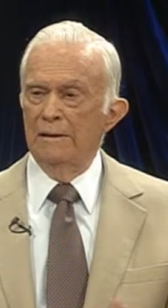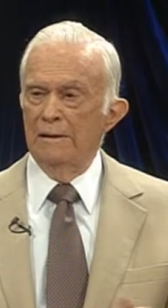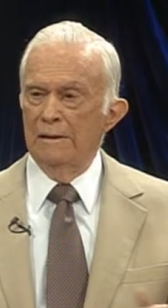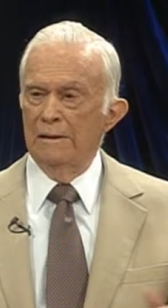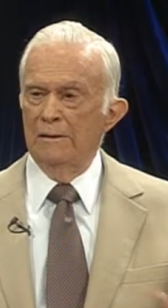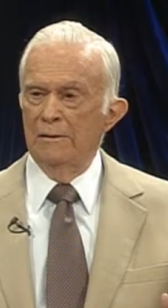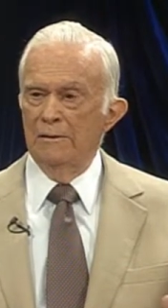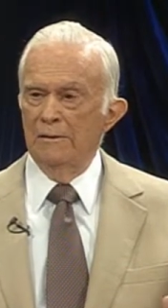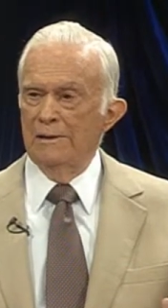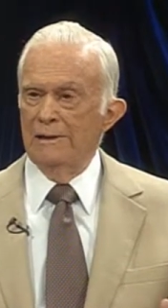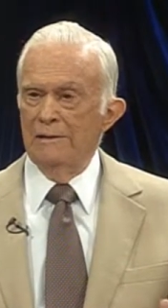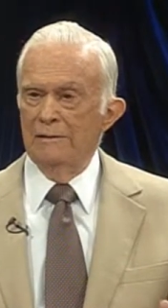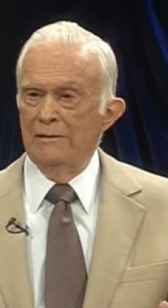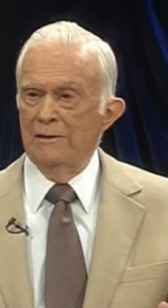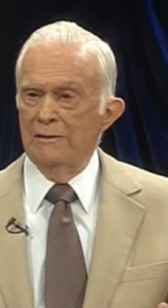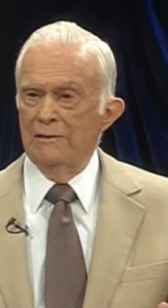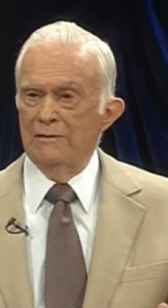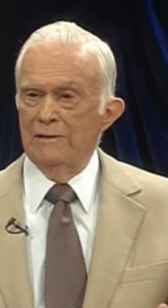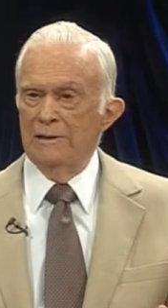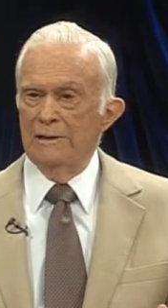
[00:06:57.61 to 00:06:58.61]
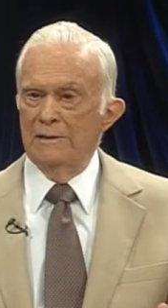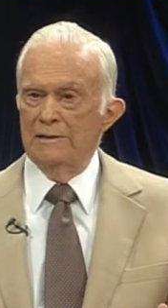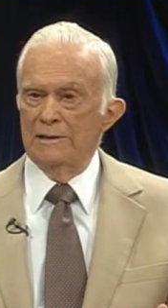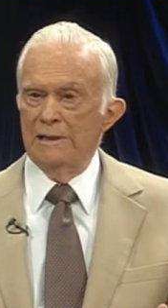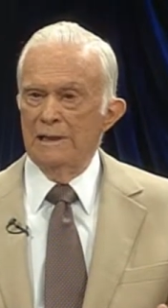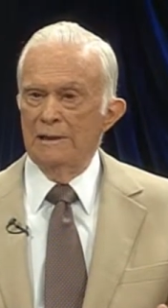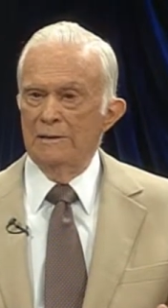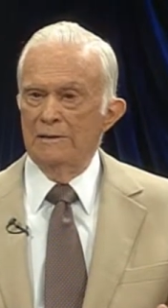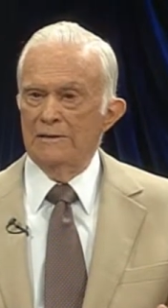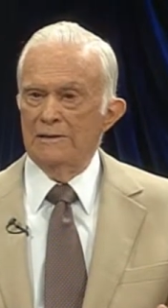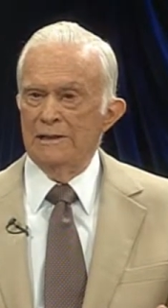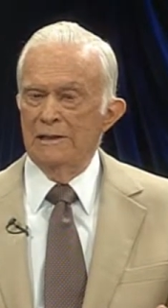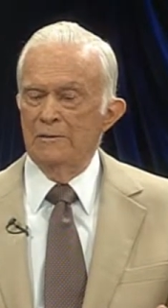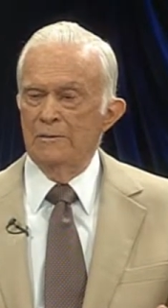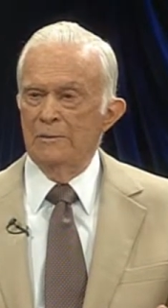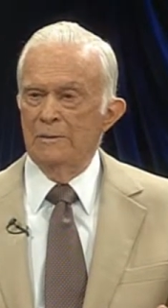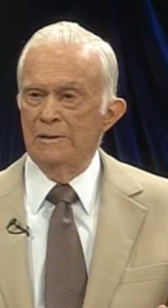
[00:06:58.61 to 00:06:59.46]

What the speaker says: you know, same